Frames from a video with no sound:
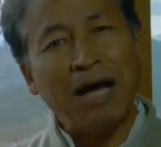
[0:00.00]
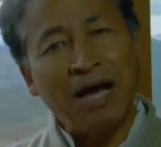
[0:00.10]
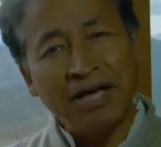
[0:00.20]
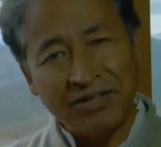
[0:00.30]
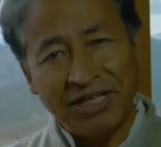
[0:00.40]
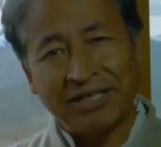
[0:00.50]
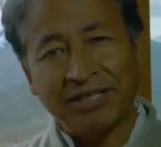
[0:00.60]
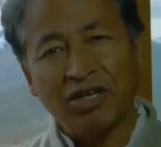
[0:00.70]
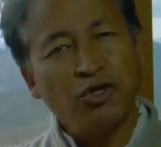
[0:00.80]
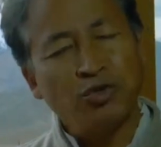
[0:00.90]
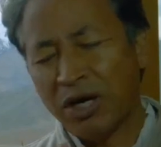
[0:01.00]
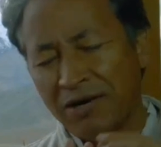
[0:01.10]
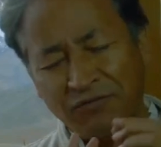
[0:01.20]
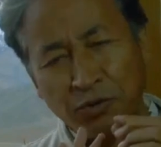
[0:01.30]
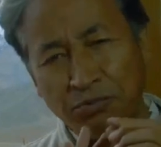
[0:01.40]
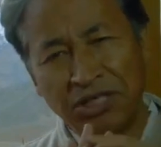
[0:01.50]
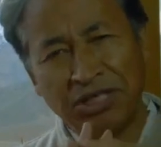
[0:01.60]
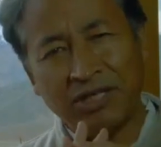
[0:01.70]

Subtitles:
I think you have to be